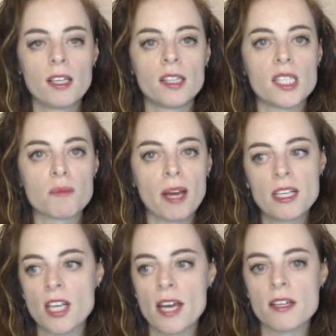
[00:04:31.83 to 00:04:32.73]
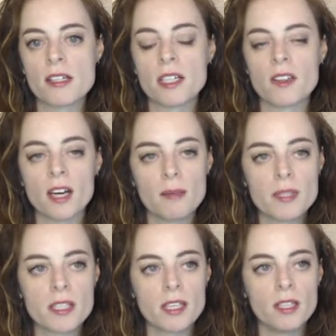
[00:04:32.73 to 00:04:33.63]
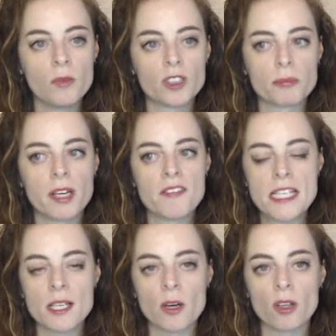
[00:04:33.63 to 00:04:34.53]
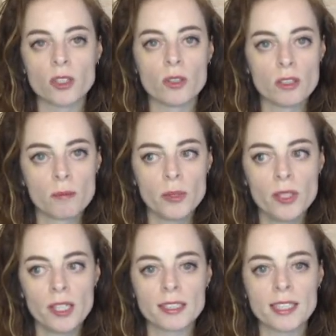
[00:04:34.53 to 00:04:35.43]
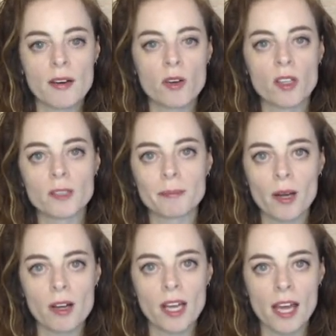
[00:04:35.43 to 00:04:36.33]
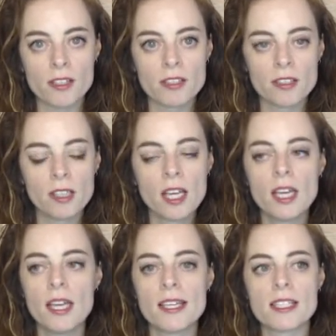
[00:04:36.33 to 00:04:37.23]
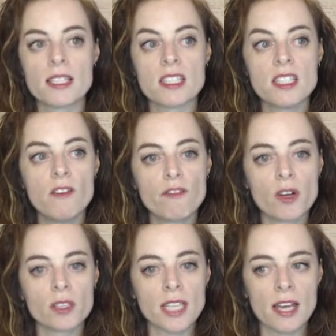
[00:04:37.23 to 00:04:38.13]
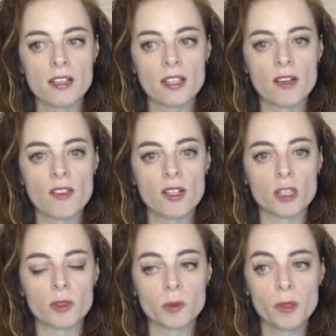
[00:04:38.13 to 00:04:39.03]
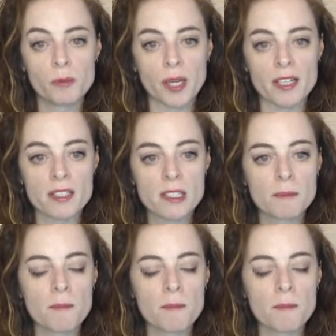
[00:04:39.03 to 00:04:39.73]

This page editor that I'm seeing was previously called Gutenberg. It's now called Block Editor. It is the default editor that comes with WordPress.